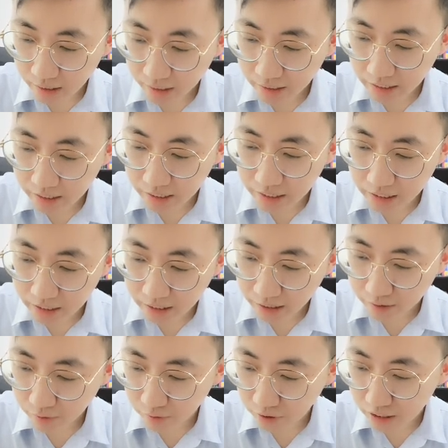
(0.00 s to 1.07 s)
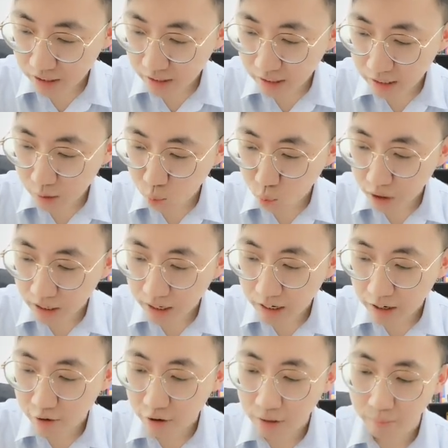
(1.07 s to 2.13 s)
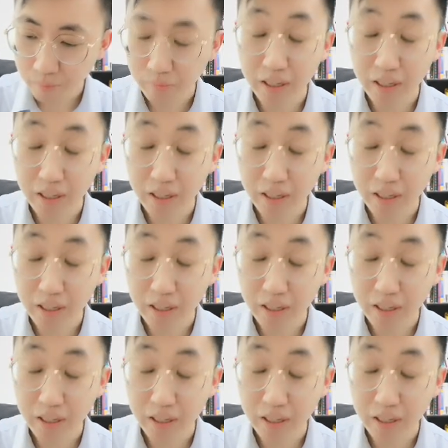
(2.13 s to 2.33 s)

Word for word: 80, and finally 100.